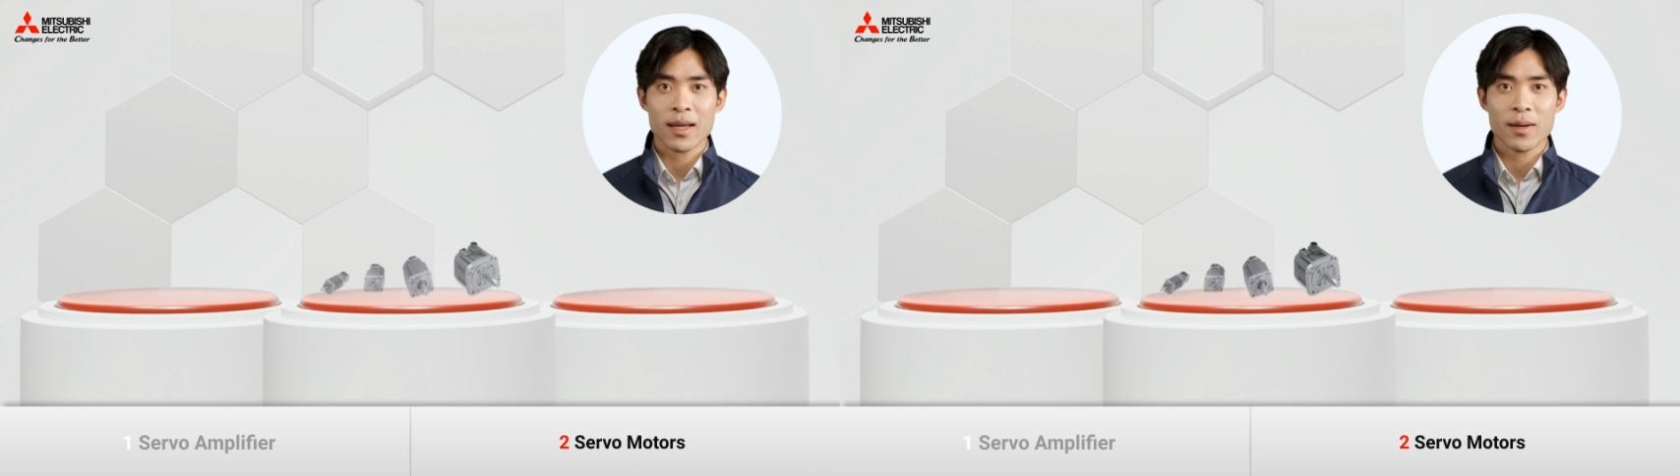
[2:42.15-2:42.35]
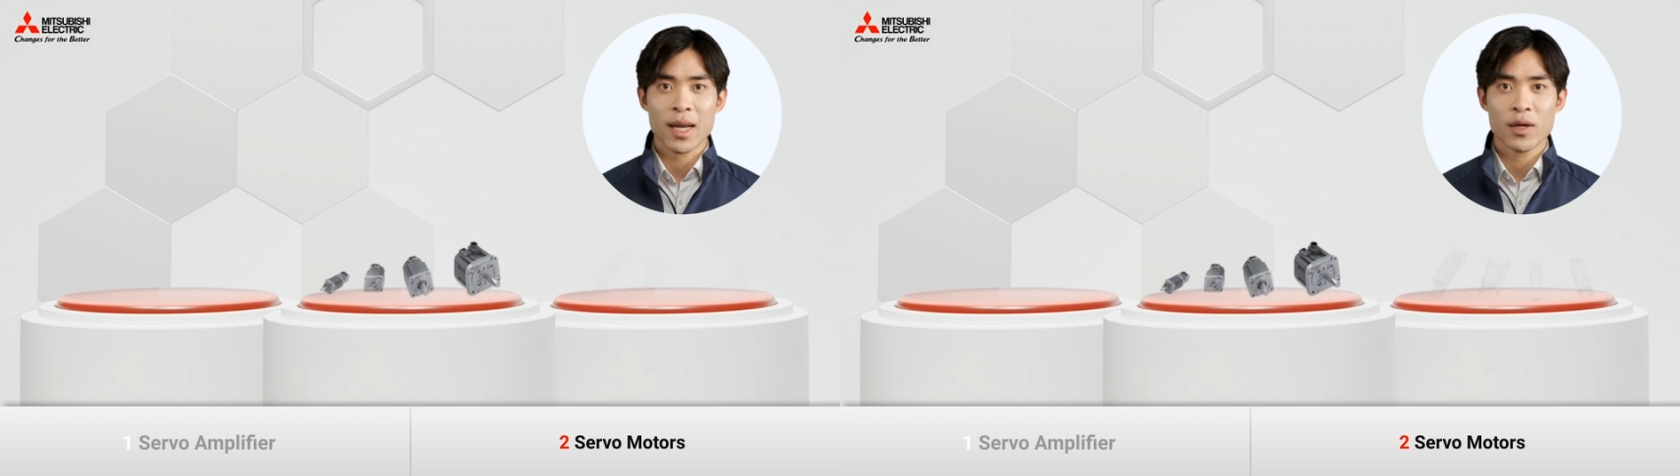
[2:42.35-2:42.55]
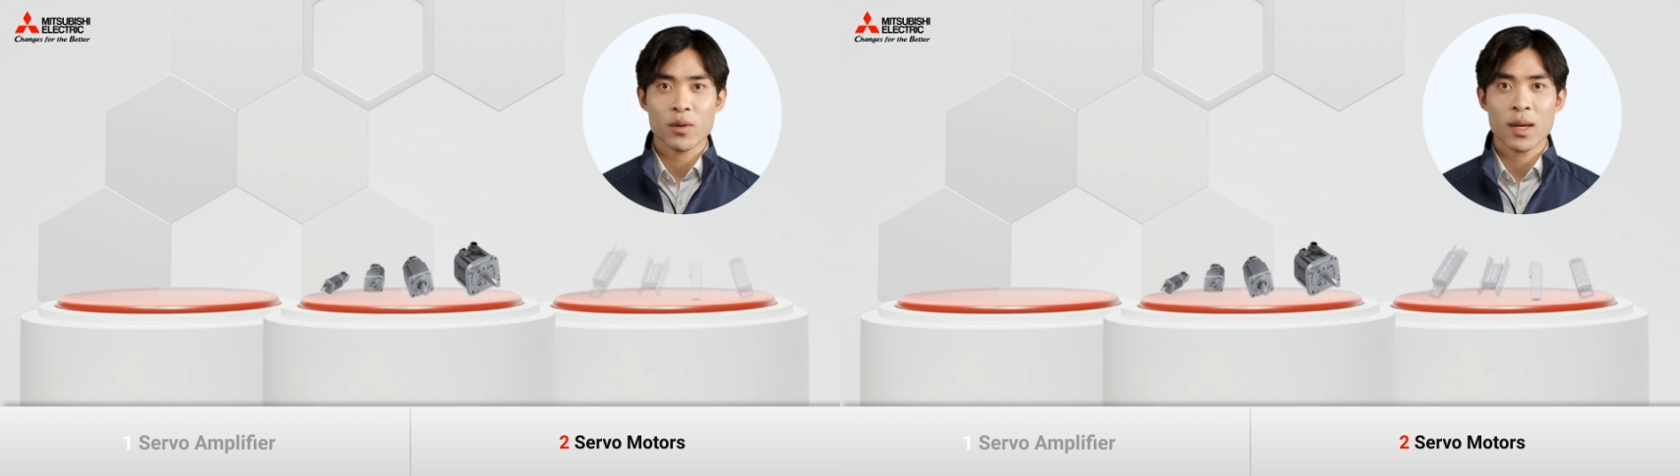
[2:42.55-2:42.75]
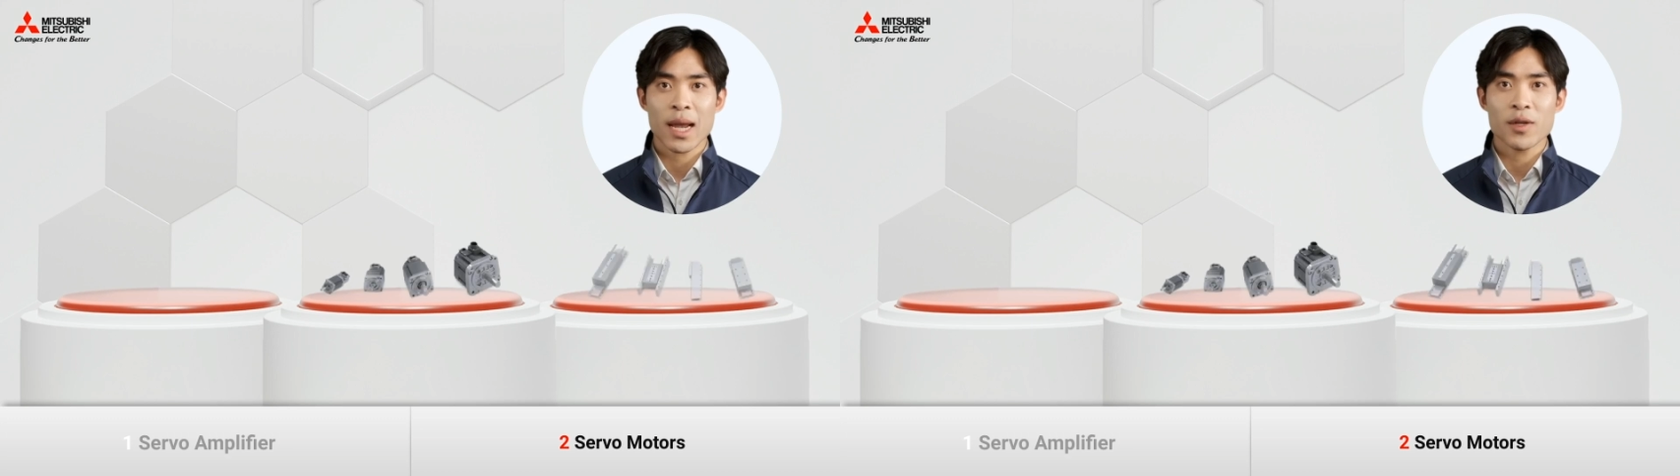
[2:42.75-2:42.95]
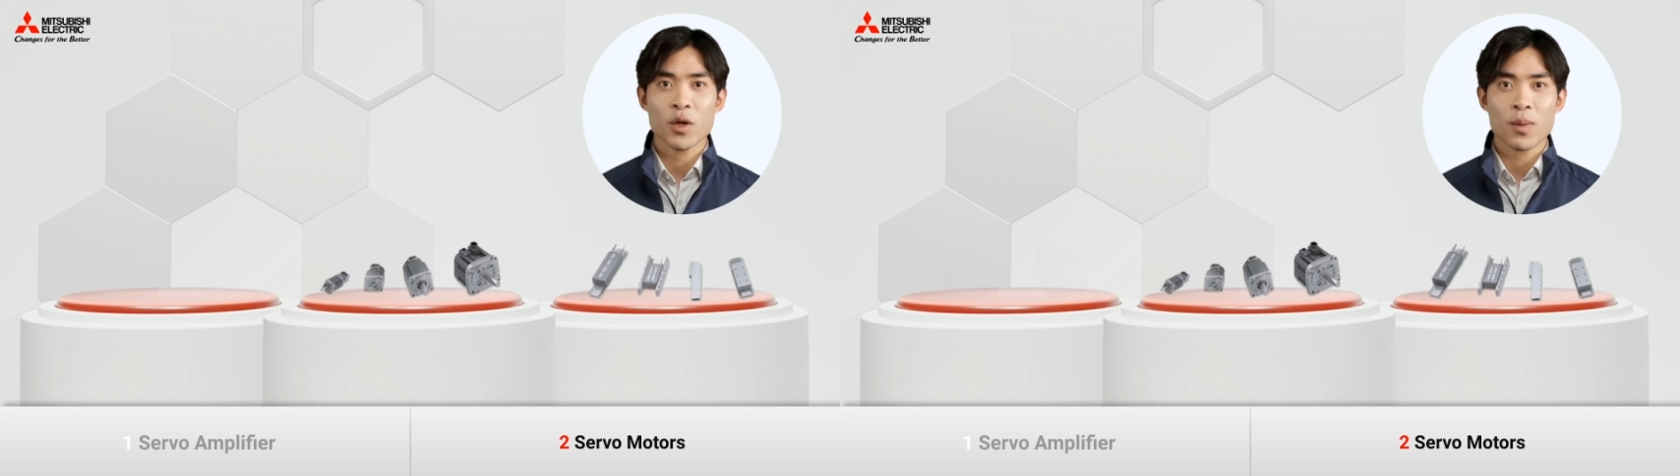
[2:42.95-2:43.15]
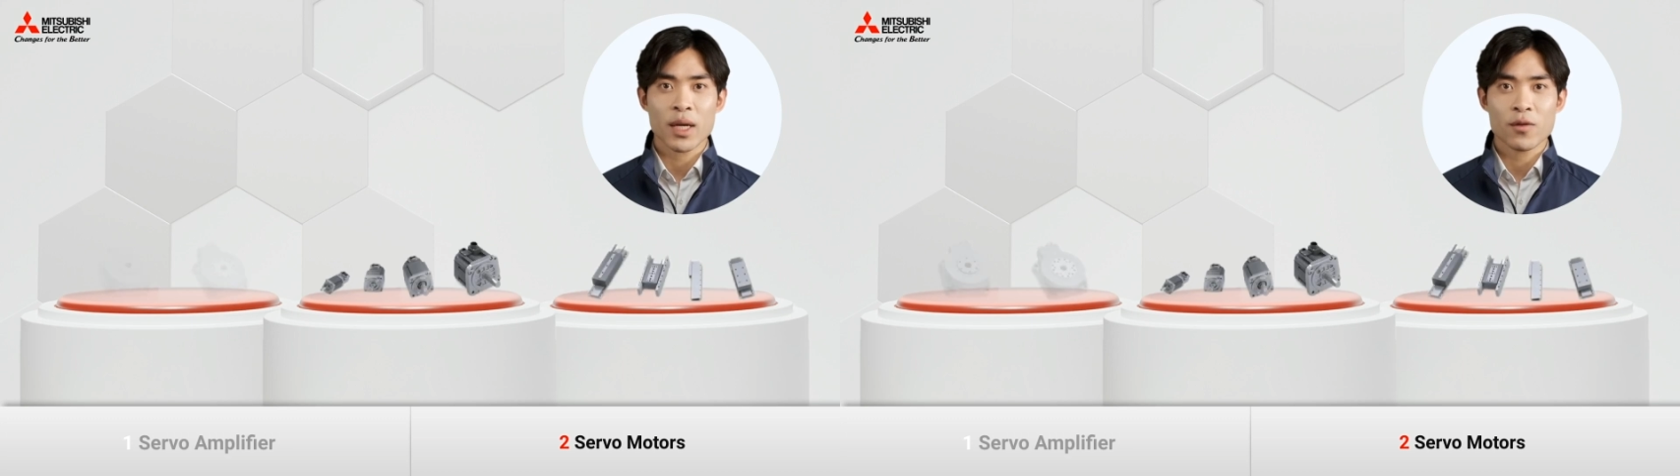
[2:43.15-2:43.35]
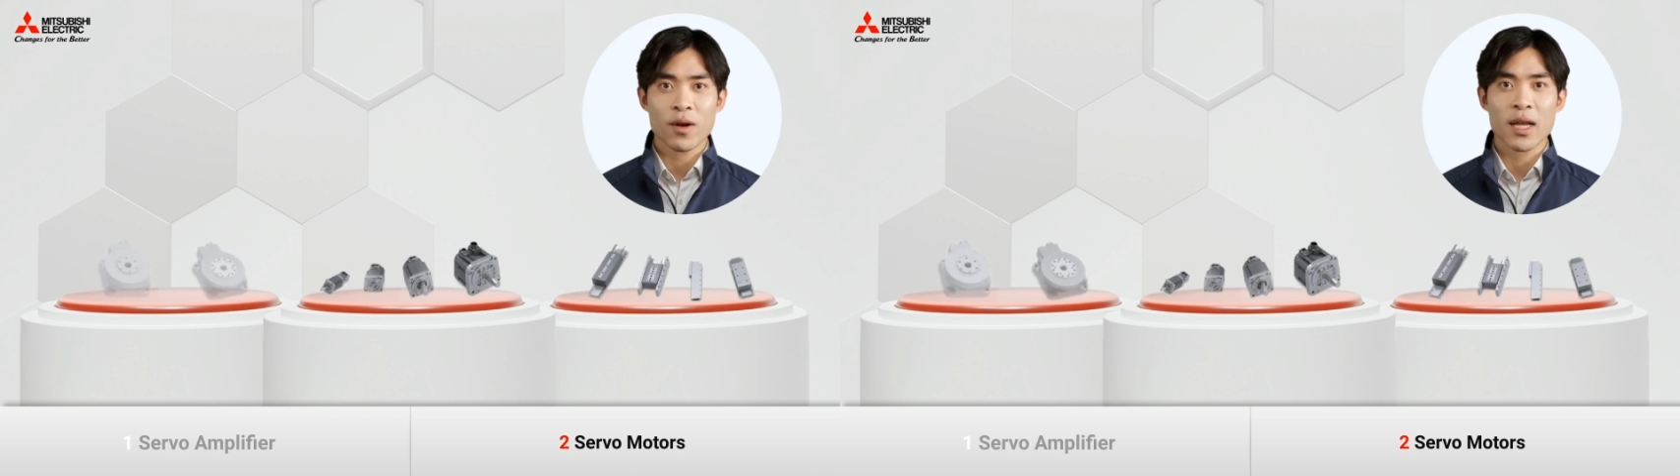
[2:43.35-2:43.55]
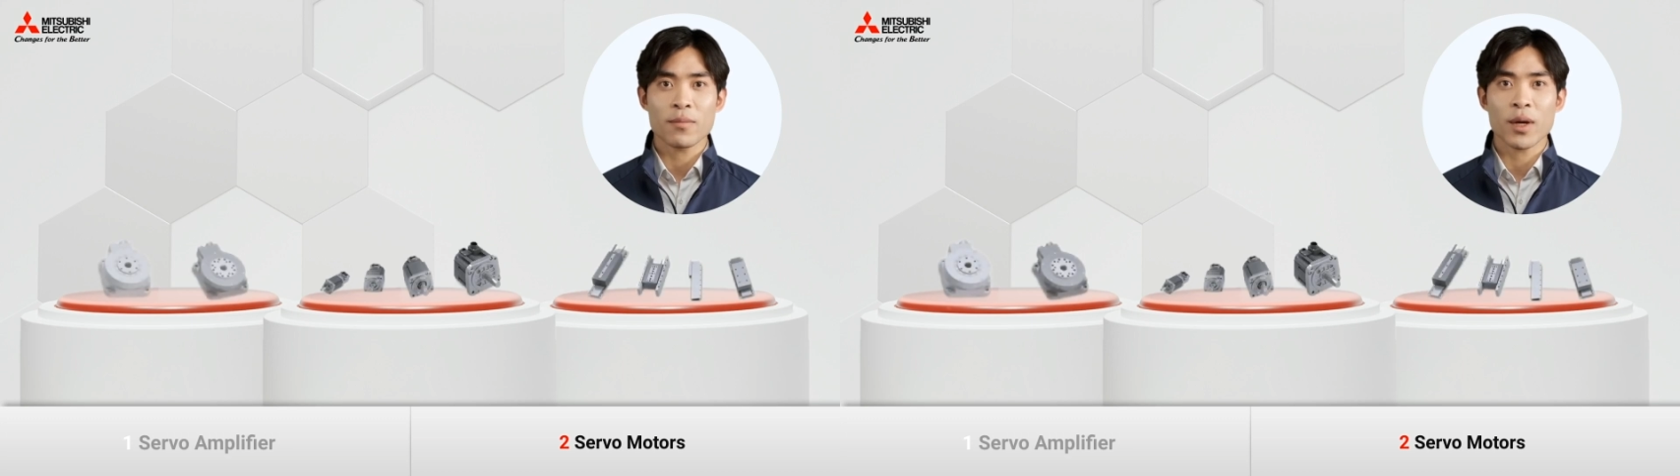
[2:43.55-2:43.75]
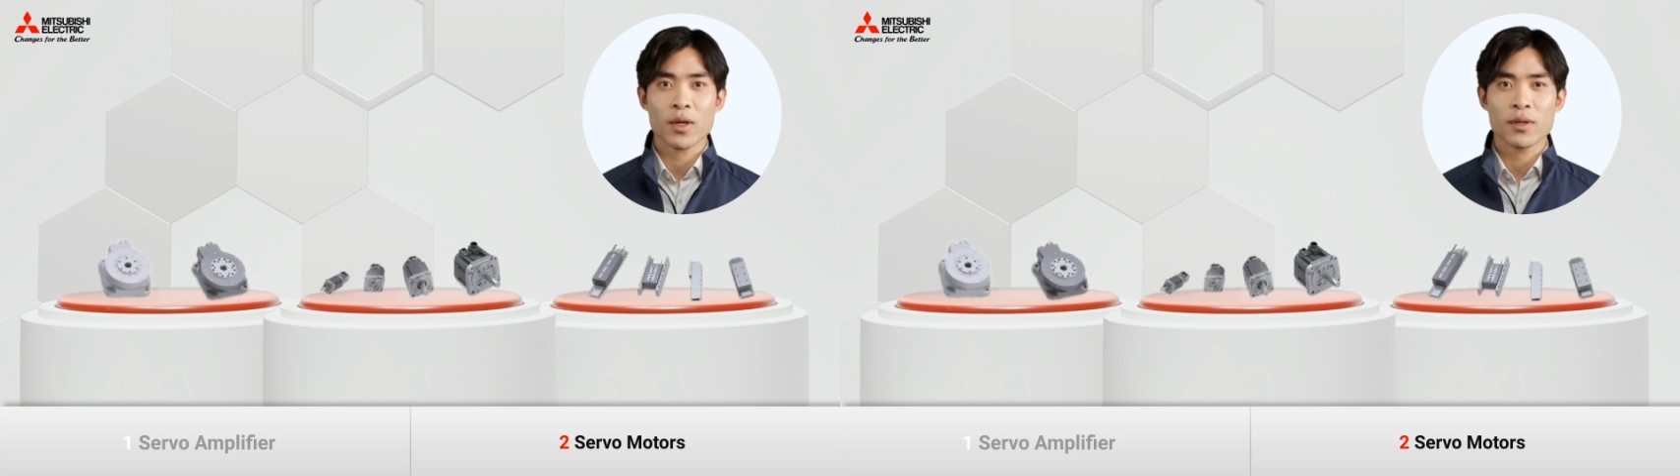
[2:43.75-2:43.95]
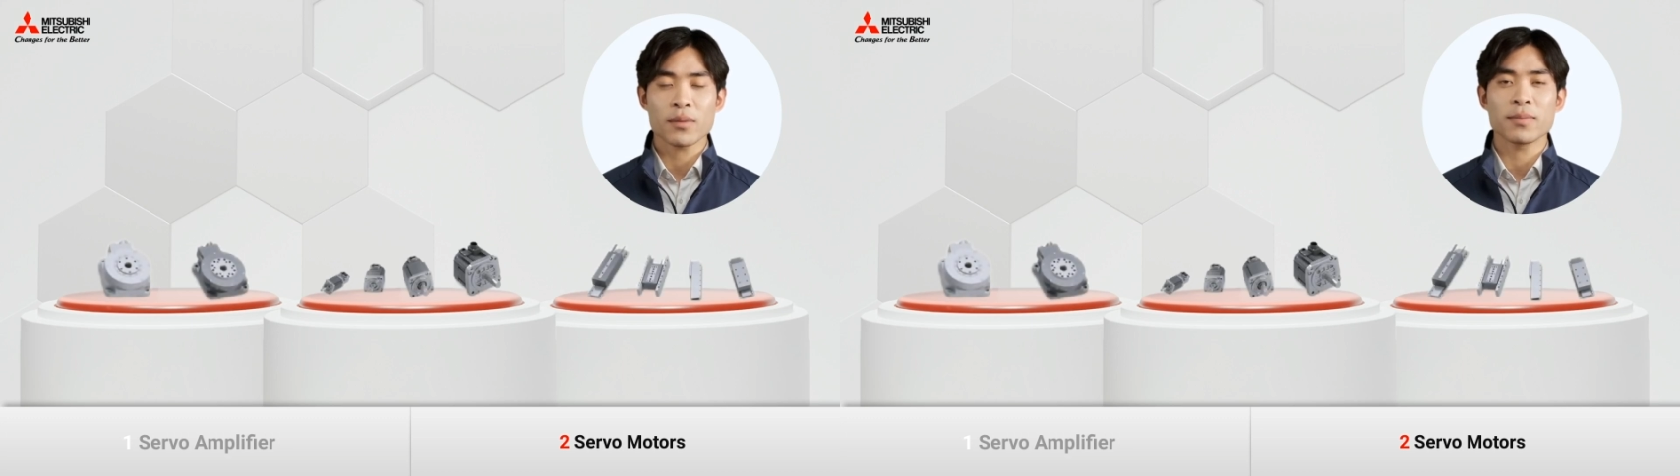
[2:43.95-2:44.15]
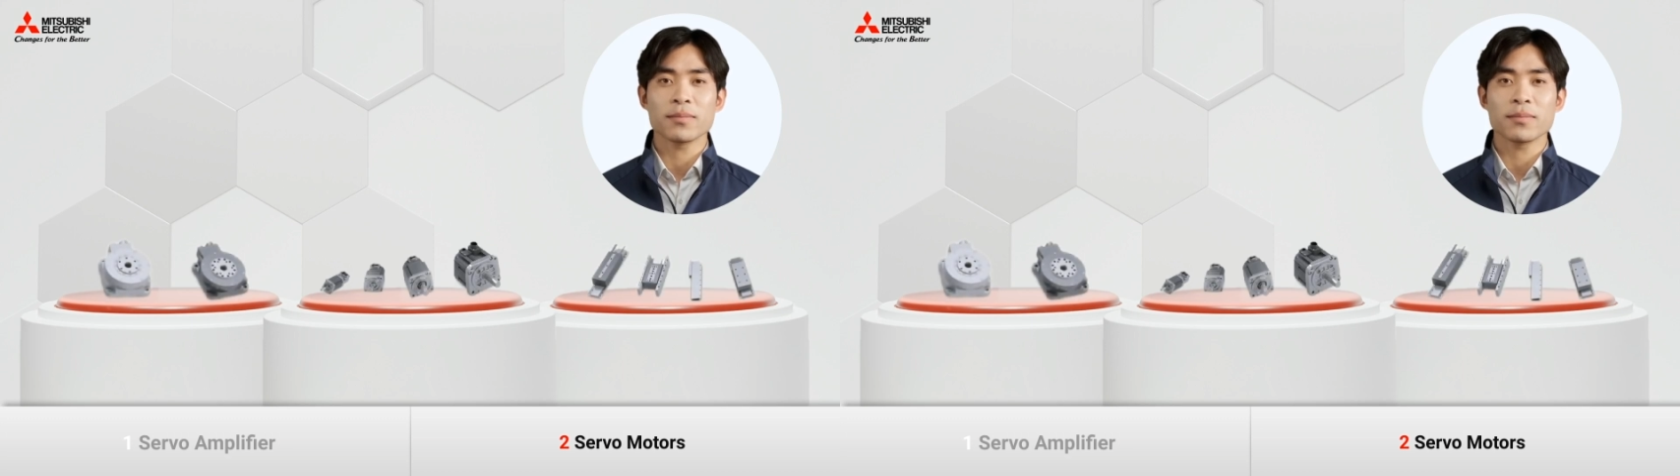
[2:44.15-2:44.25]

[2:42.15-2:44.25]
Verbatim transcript: linear, and direct drive motors.